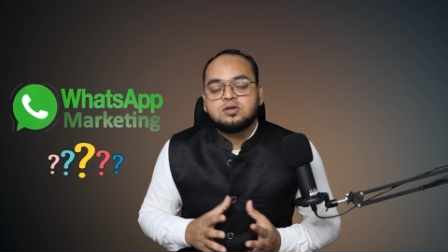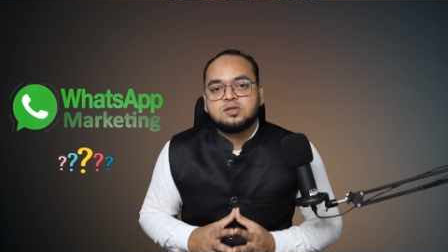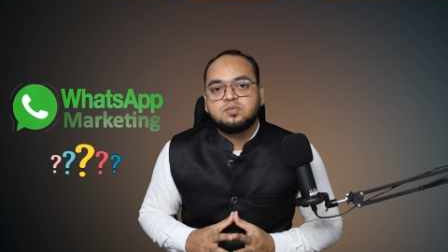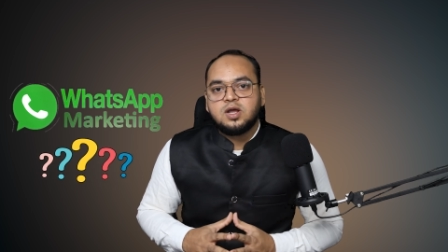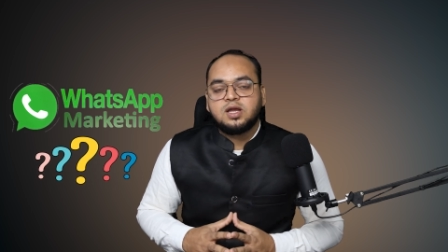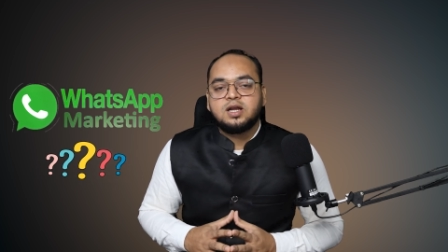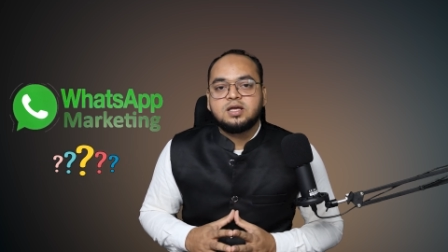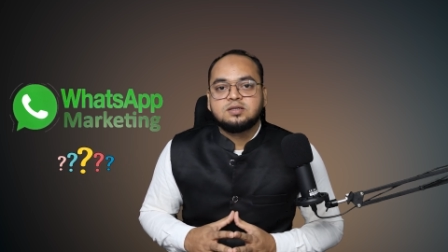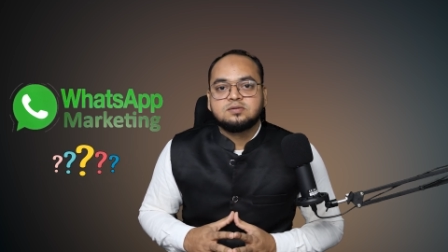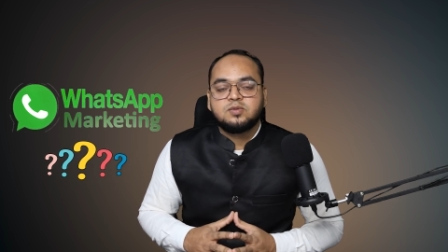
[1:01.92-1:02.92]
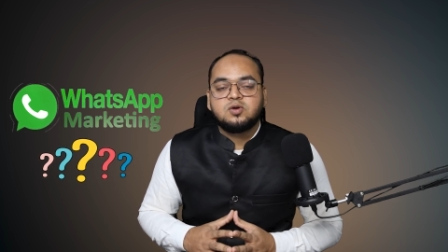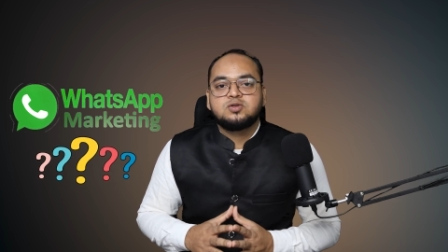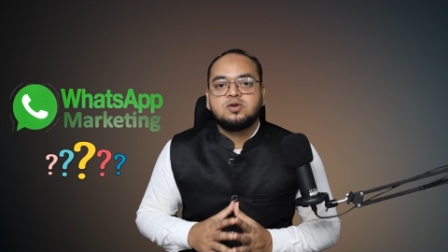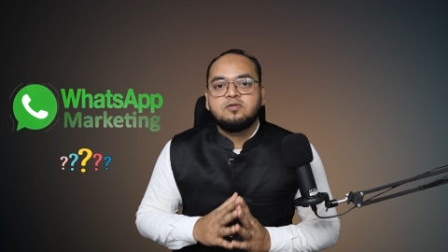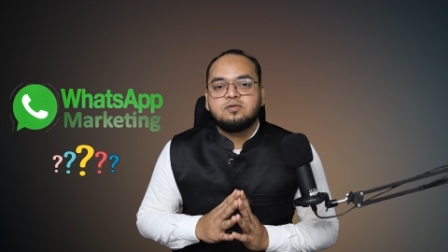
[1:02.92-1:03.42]
WhatsApp marketing?
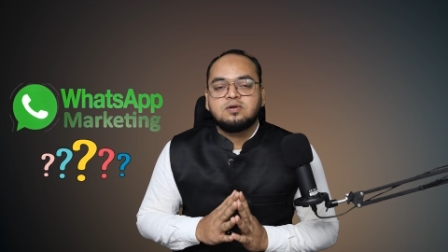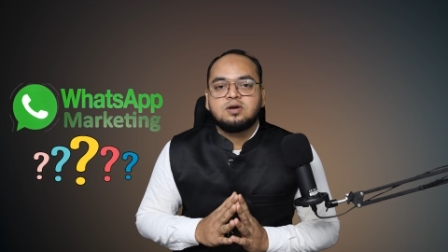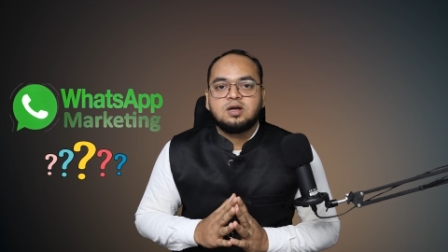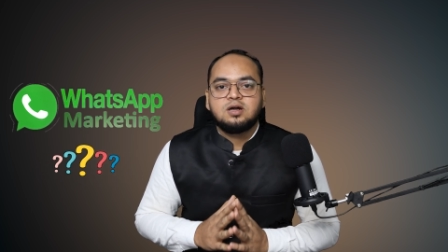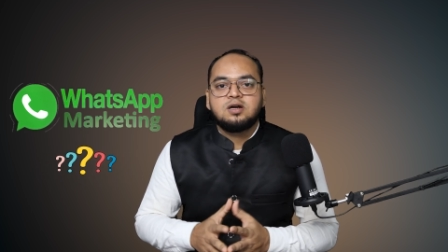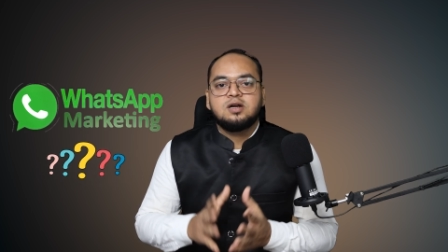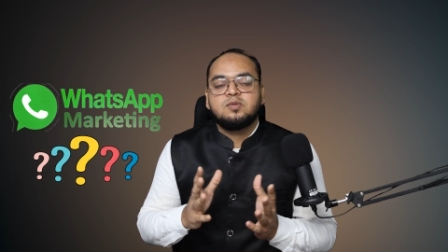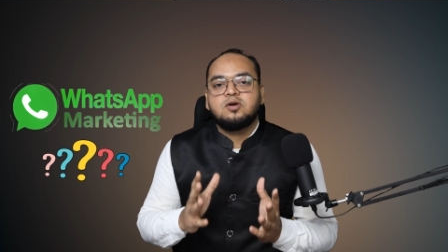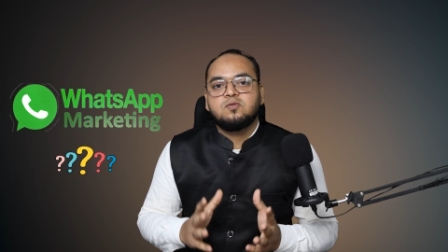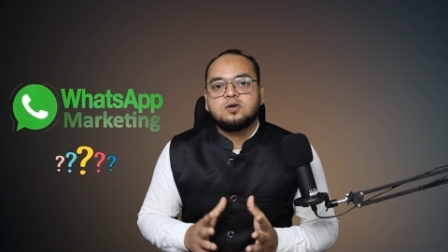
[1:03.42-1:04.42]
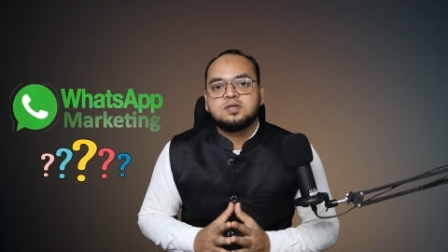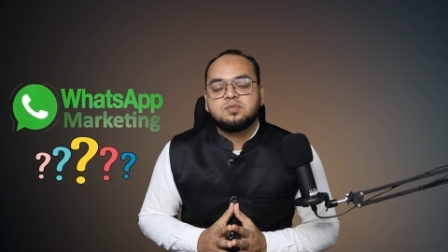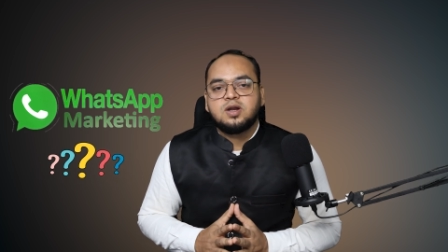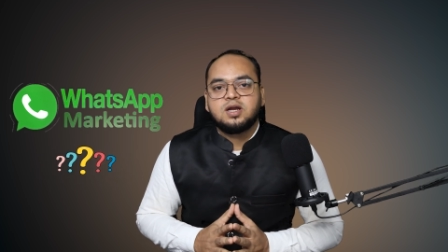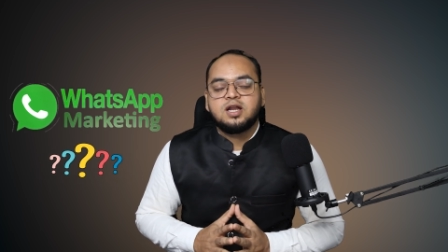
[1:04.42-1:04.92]
Because you have heard about WhatsApp
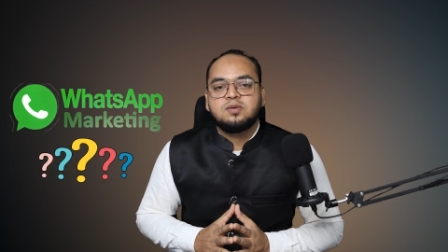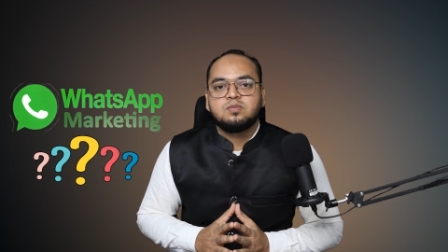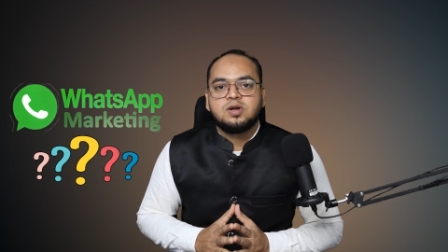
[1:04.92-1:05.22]
marketing